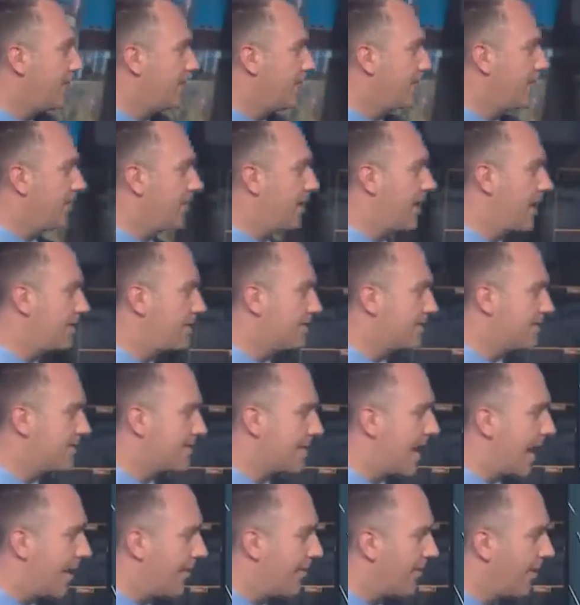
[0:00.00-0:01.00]
here on
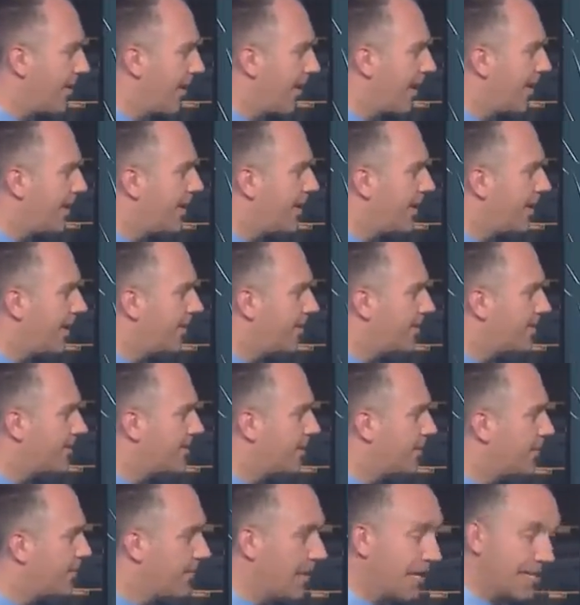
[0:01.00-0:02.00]
Saturday. And
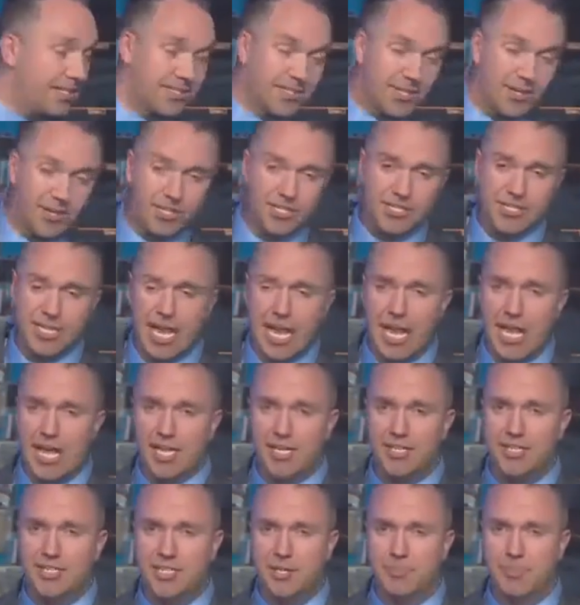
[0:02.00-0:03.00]
we've got sunny
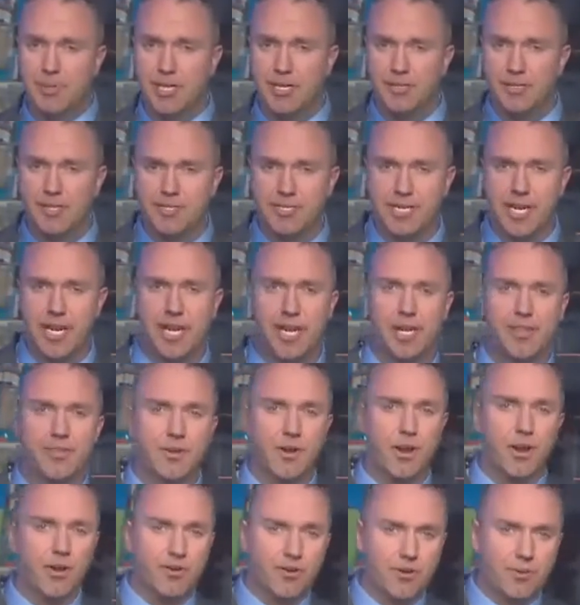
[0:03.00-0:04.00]
skies to begin the day.
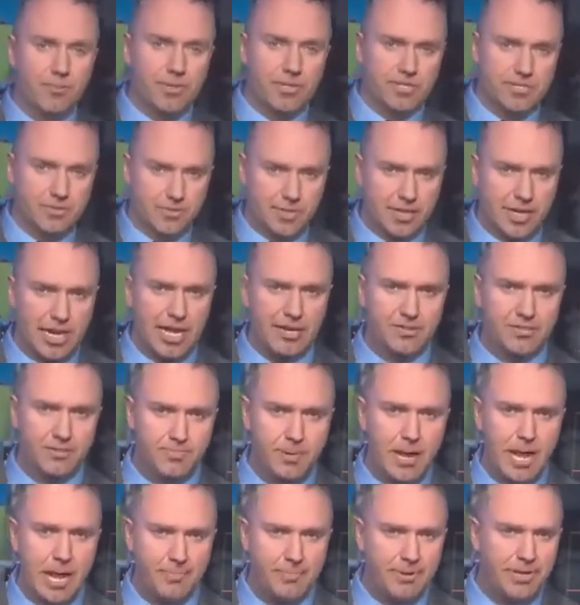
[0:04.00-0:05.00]
There are going to be some clouds
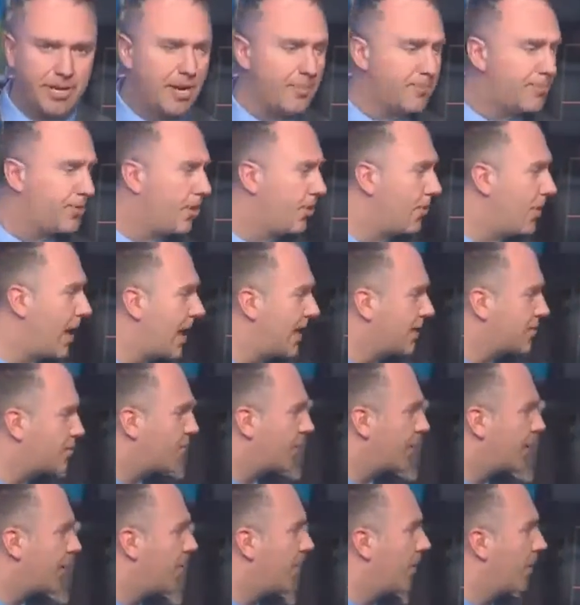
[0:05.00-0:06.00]
popping up, though, as
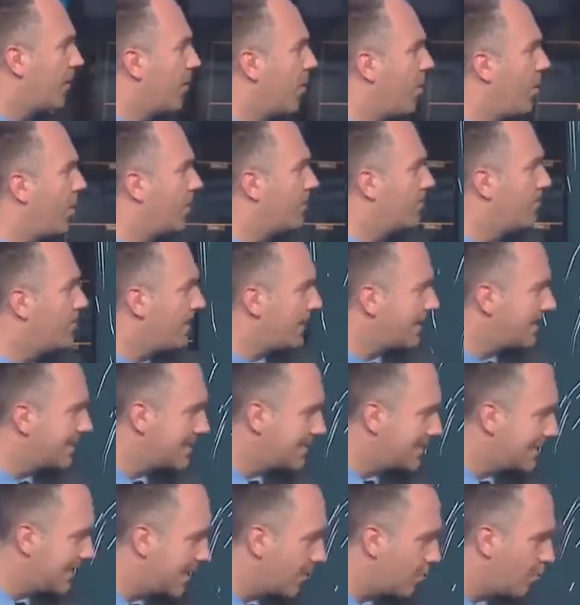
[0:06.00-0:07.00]
we go along,
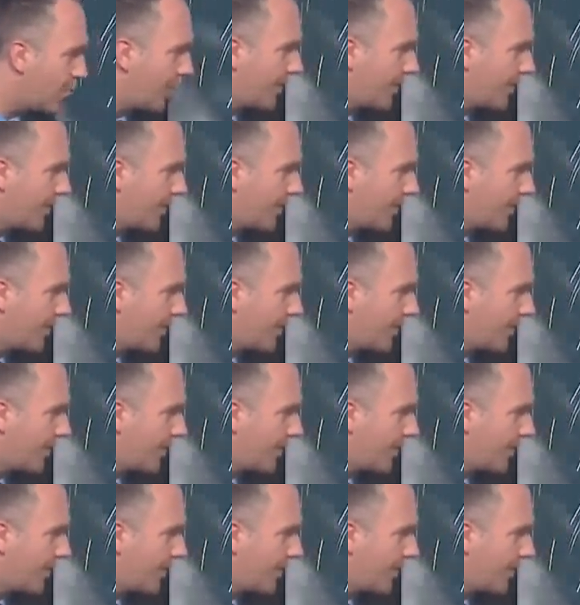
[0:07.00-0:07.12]
mixing